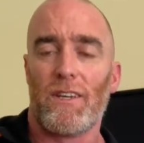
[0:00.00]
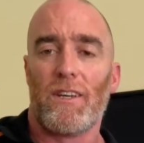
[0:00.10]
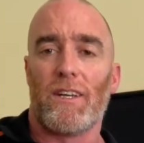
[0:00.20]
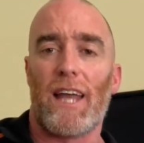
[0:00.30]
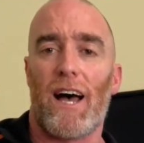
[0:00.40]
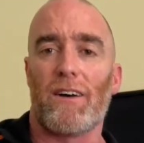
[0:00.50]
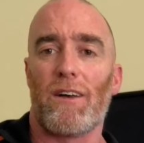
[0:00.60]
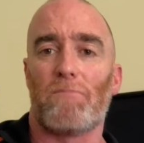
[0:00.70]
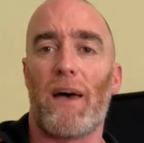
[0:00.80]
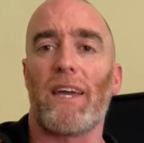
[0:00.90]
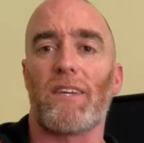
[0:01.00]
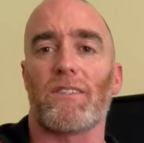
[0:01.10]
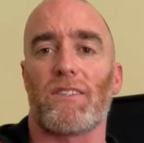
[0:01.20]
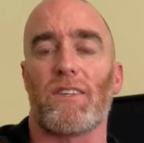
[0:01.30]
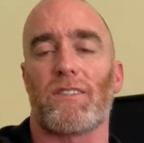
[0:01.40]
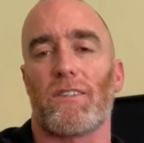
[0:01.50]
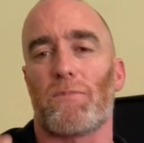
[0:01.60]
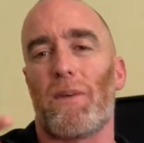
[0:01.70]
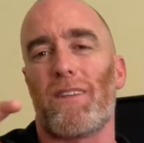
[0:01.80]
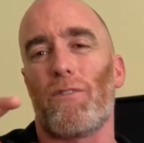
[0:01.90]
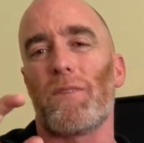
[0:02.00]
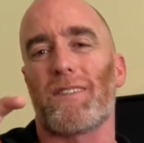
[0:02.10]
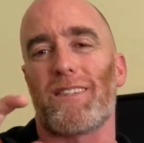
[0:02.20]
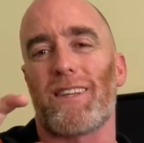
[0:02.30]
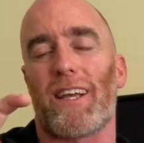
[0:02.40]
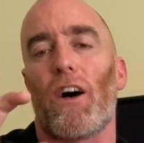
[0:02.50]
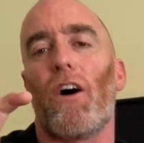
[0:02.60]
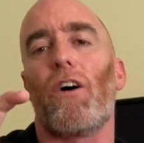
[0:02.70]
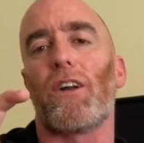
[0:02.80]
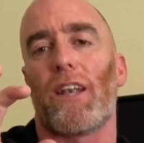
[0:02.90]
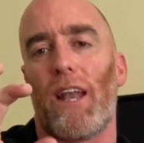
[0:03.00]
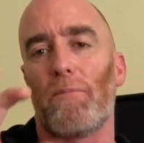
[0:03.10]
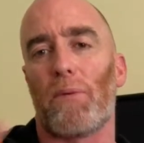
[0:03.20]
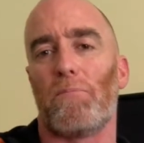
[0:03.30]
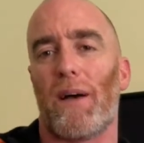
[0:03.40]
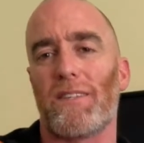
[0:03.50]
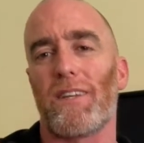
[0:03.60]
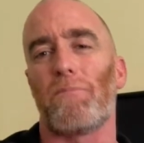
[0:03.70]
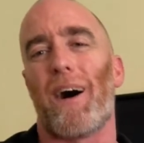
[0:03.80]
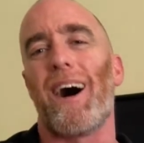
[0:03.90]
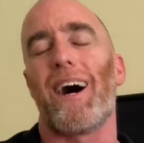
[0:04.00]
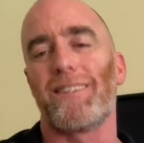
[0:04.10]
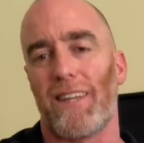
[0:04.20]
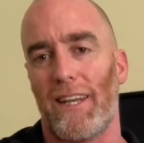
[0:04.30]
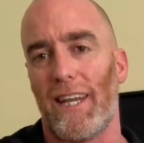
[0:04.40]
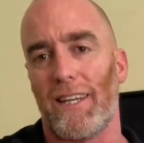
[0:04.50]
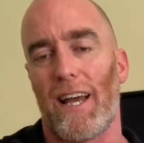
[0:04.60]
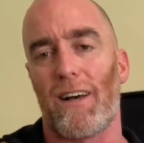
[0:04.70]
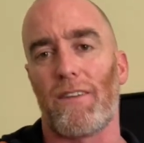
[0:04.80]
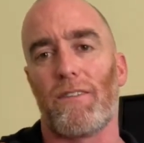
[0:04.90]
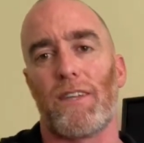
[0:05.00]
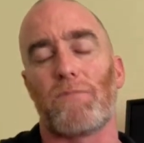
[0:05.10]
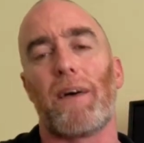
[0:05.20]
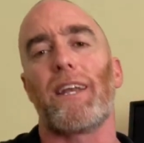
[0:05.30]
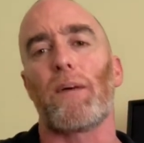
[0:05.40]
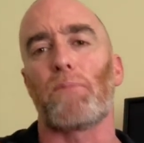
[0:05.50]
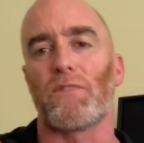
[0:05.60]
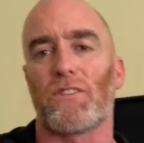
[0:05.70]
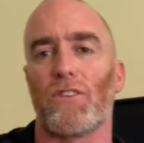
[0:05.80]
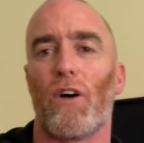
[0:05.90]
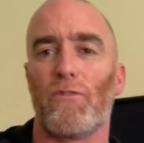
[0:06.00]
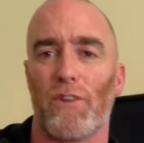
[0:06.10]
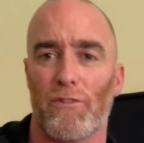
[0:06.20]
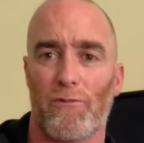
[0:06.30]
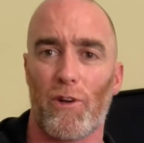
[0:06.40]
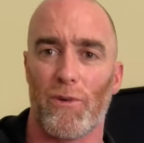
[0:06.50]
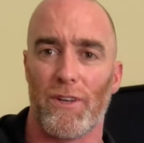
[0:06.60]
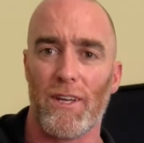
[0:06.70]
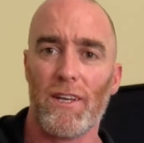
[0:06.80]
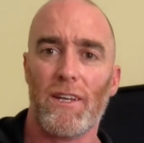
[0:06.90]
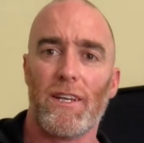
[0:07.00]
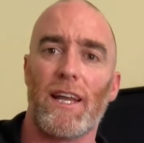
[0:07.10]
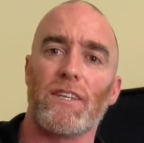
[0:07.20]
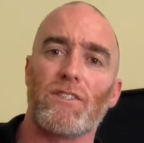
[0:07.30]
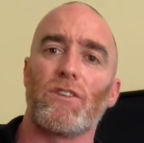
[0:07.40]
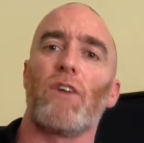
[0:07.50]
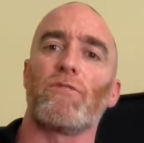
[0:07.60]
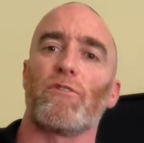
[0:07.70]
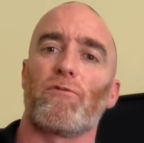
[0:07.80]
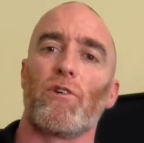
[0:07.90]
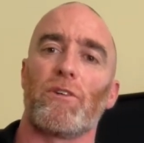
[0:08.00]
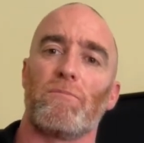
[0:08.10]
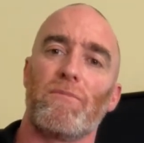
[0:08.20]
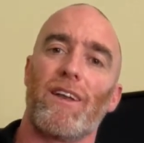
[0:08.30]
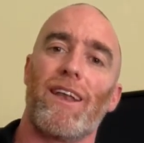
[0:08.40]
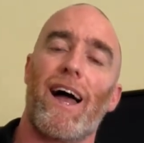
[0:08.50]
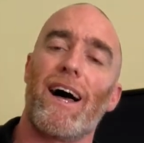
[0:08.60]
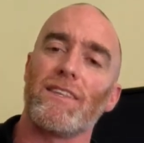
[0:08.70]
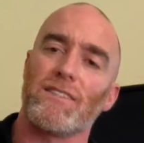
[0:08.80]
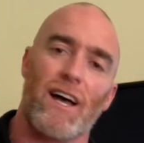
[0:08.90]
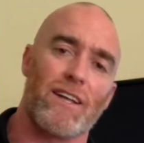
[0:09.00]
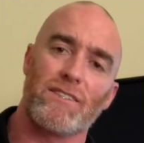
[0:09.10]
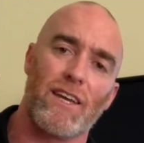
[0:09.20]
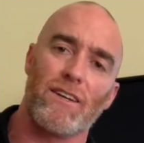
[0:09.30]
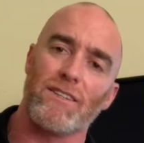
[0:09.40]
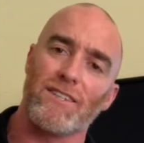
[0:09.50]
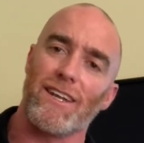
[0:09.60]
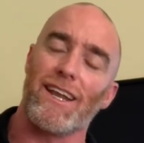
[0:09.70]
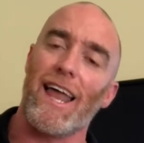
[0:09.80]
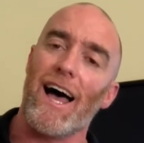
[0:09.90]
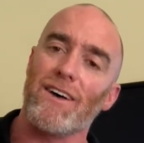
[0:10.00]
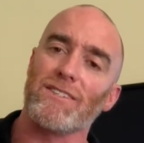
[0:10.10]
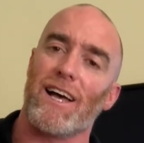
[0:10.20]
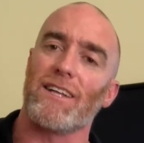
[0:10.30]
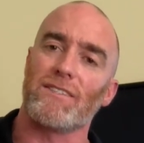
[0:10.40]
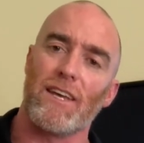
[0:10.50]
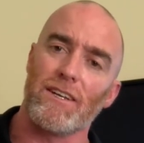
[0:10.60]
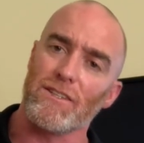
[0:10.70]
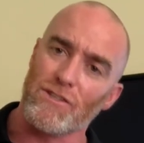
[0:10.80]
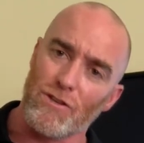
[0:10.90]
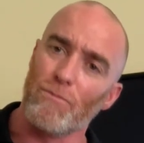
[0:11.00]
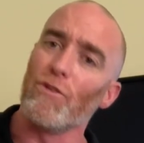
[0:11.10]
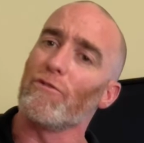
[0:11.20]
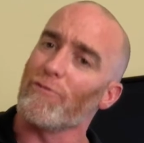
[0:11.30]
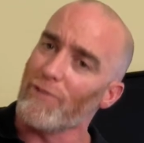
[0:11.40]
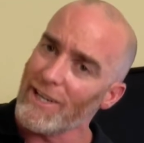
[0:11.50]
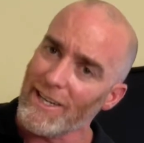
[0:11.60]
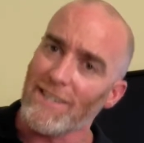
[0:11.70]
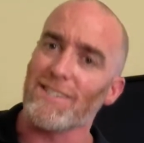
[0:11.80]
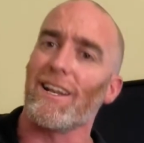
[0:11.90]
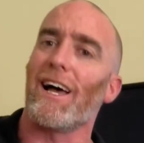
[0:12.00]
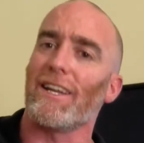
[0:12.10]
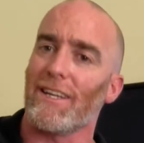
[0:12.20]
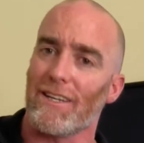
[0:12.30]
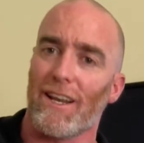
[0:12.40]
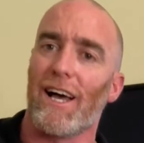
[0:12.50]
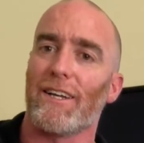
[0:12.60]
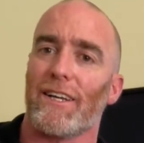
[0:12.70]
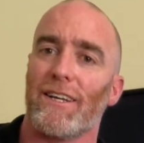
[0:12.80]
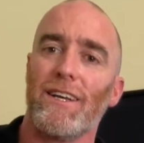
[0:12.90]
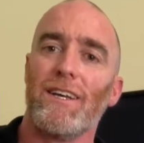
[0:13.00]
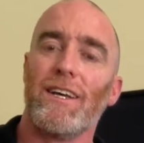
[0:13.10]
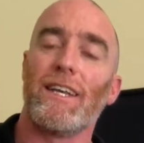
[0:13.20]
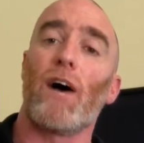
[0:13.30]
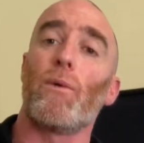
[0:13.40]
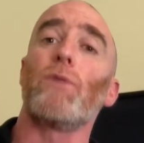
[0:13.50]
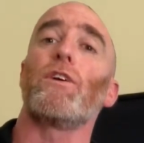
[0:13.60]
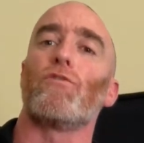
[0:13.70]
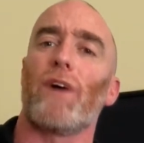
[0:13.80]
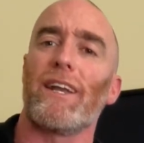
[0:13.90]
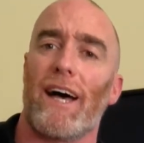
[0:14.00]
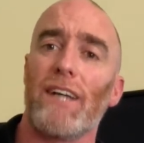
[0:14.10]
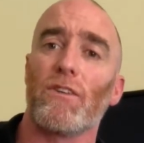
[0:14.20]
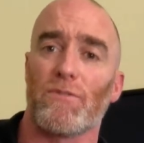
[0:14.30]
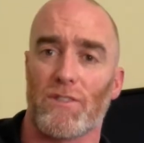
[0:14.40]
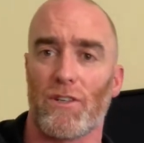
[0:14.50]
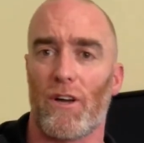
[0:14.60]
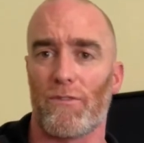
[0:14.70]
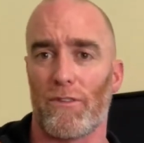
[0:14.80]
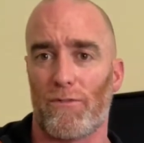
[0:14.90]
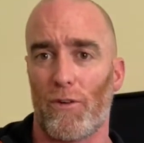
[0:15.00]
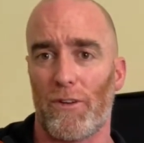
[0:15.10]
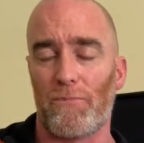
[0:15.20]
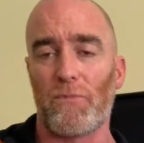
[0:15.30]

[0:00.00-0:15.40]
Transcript: Now, a Baker's cyst is it's like a hard lump basically behind the knee. Now, it's made up of synovial fluid. Now, synovial fluid lines our tendons and allows our tendons to move freely, sliding and gliding. Now, when we run out of synovial fluid,